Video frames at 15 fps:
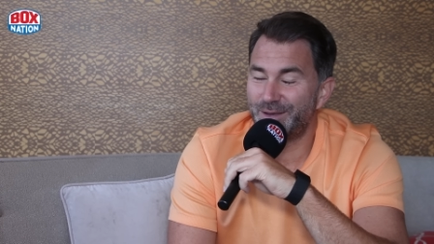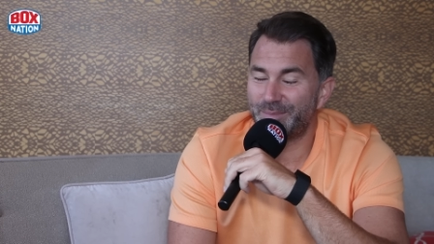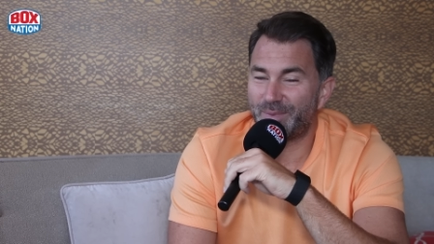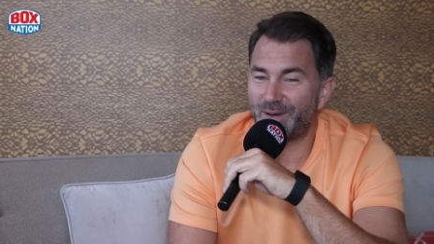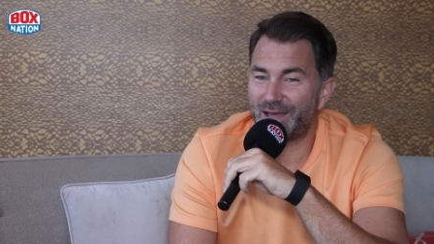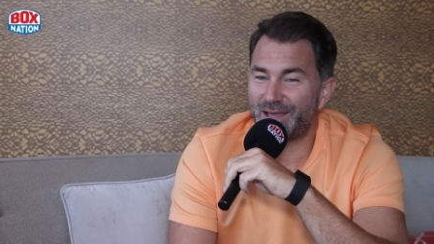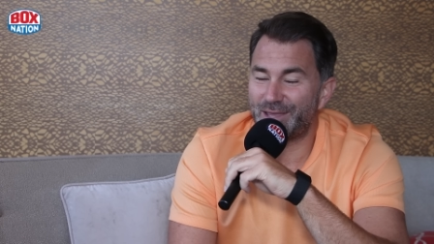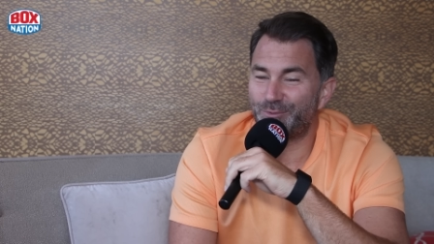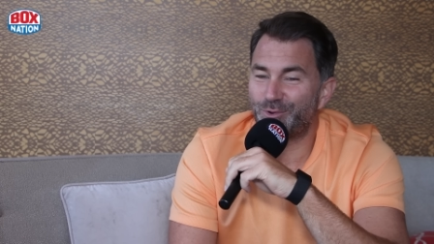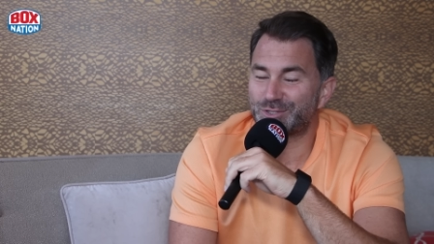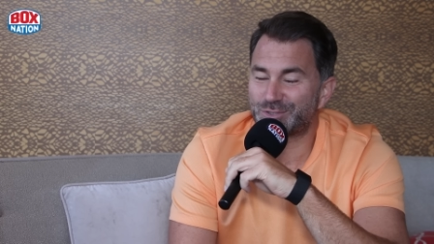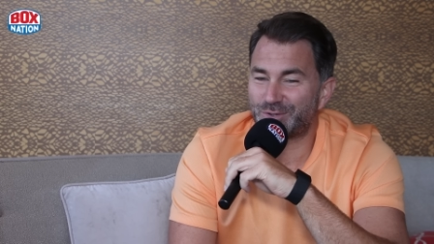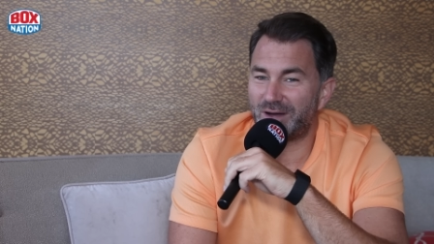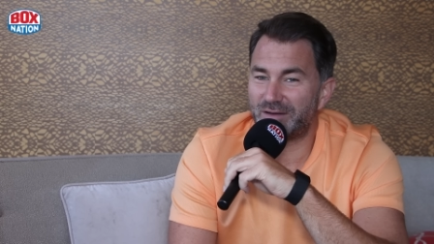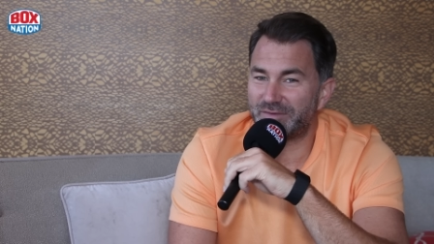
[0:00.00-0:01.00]
but it
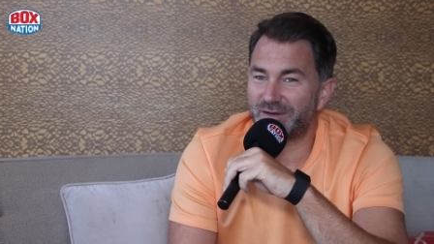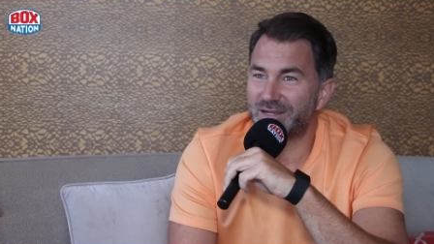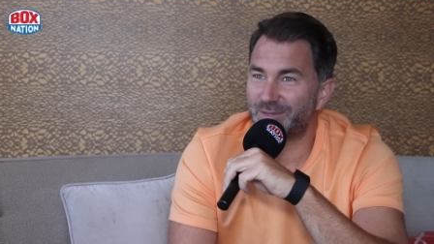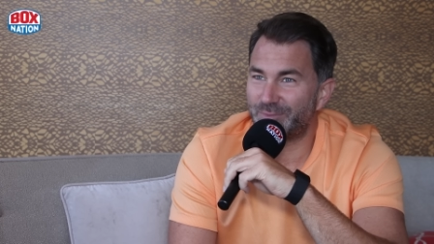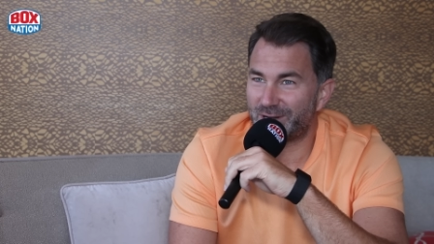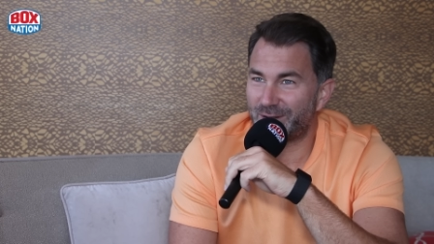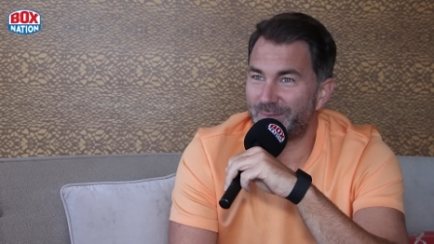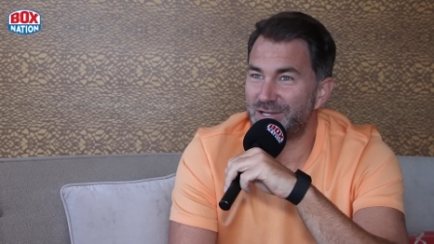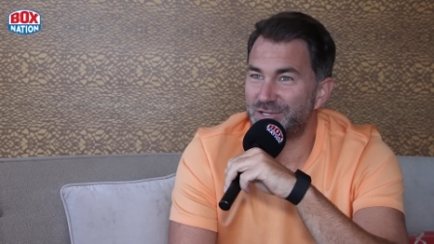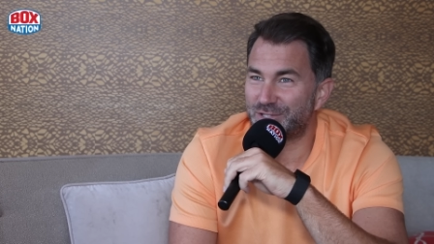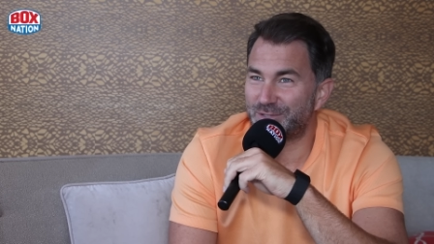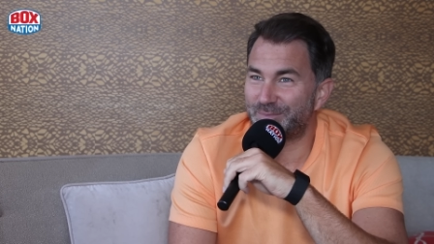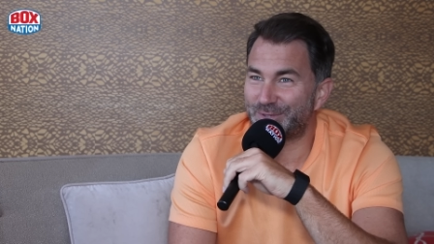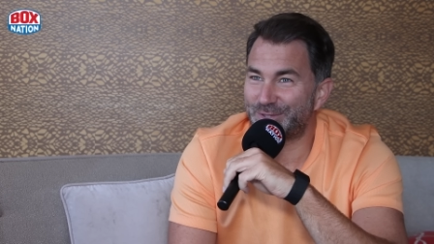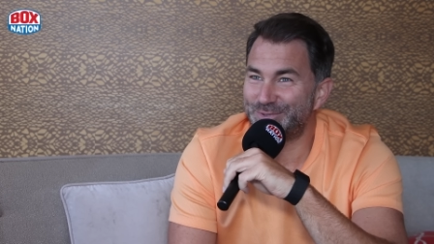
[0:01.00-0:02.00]
was quite funny when I
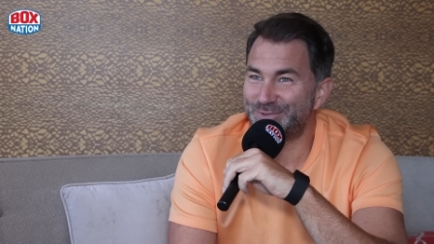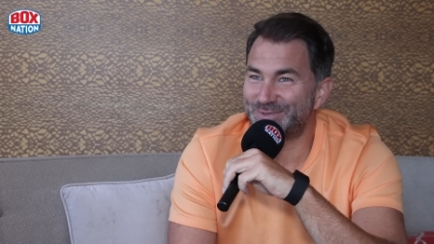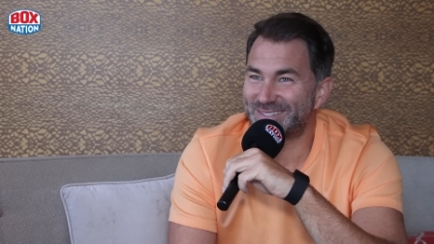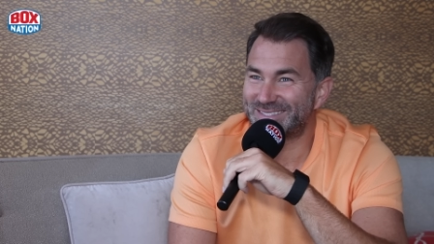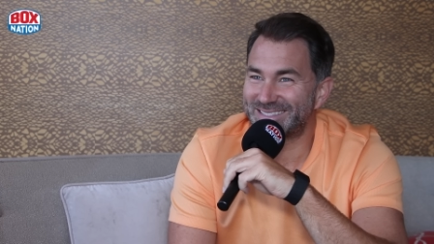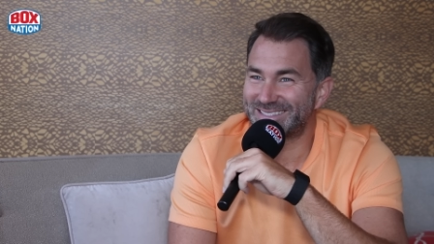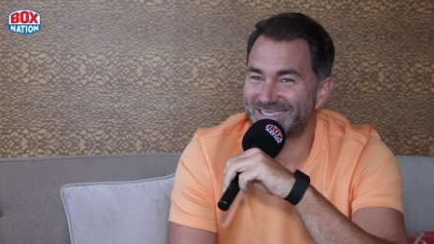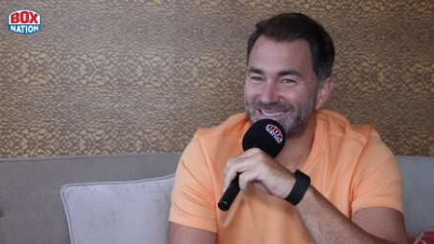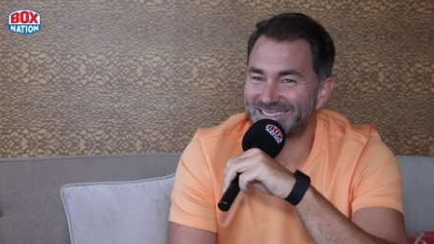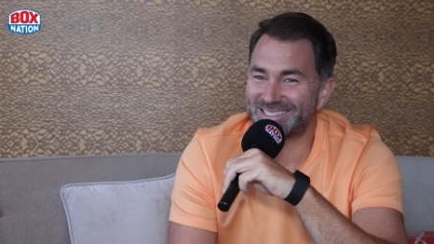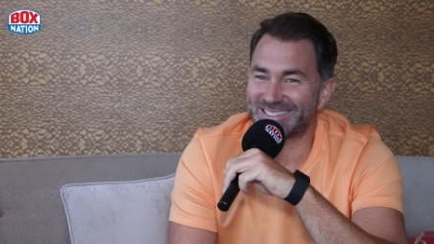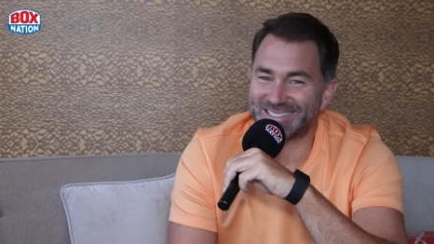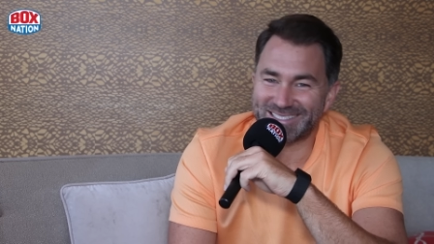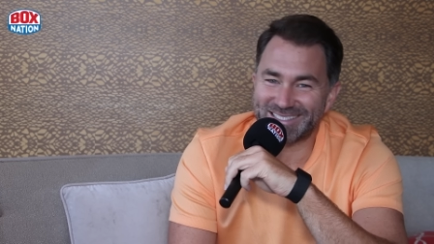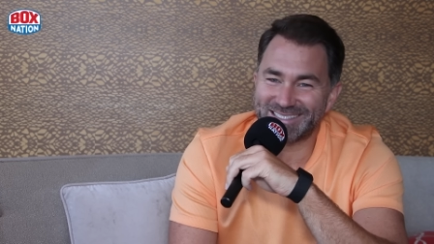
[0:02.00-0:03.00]
mentioned Boots,
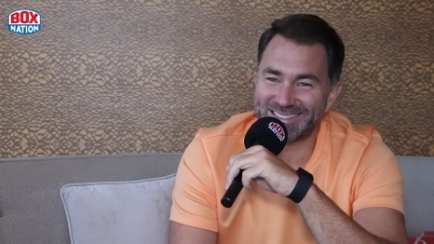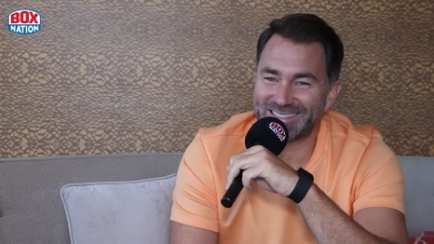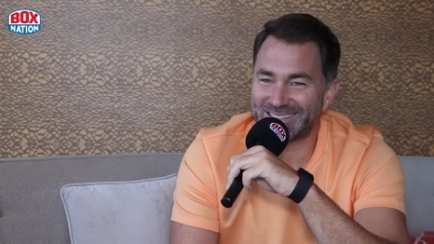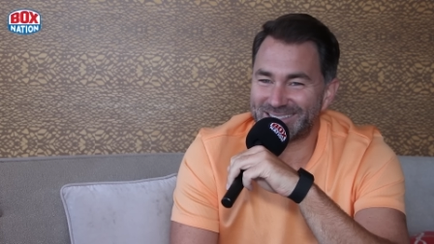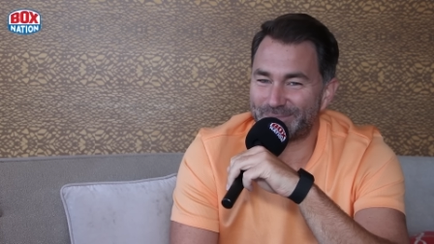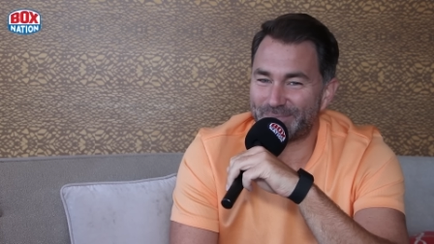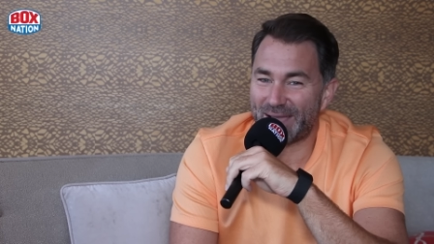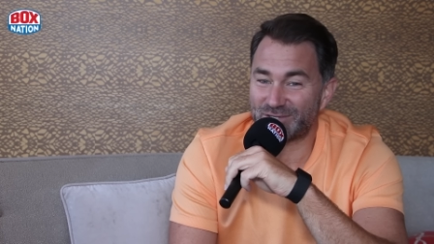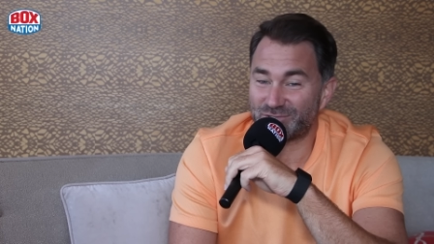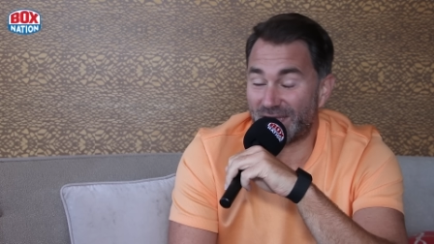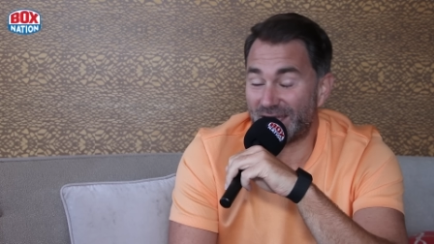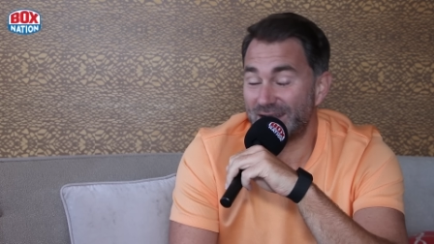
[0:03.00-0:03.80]
just the backtrack.